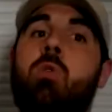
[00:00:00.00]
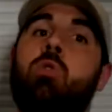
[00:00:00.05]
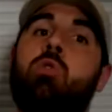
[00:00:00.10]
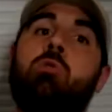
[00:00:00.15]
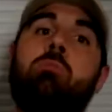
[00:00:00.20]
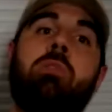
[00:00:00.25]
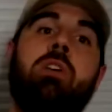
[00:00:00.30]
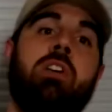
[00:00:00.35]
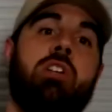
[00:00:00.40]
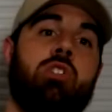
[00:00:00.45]
which
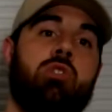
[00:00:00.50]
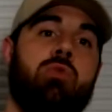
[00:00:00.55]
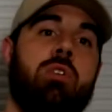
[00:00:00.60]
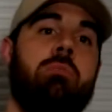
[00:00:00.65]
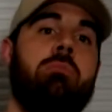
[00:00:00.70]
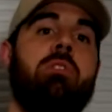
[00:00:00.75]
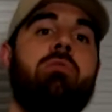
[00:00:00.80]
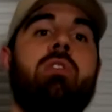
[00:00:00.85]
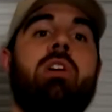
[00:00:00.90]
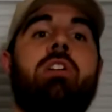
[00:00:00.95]
will be
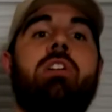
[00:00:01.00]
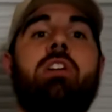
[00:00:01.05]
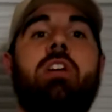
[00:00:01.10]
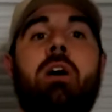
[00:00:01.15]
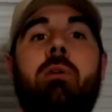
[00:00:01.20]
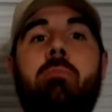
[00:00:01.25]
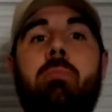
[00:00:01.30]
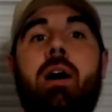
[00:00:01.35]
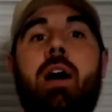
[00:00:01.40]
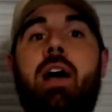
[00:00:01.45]
extremely rare to
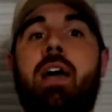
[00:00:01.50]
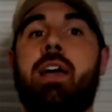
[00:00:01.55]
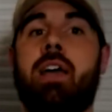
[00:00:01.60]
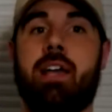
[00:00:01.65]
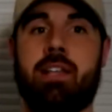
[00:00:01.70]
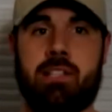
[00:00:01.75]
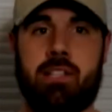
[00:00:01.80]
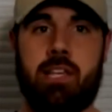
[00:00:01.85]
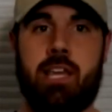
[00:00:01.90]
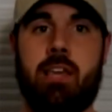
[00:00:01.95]
come by
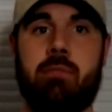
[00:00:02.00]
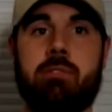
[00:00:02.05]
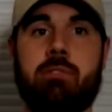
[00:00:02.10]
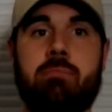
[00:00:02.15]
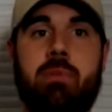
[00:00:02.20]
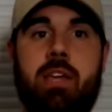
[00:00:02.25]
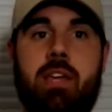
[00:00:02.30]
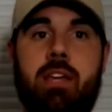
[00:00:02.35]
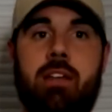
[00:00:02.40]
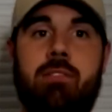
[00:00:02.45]
as the game
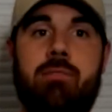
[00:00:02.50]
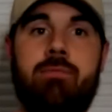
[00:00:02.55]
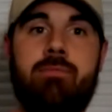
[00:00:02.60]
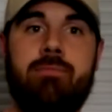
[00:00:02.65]
is made.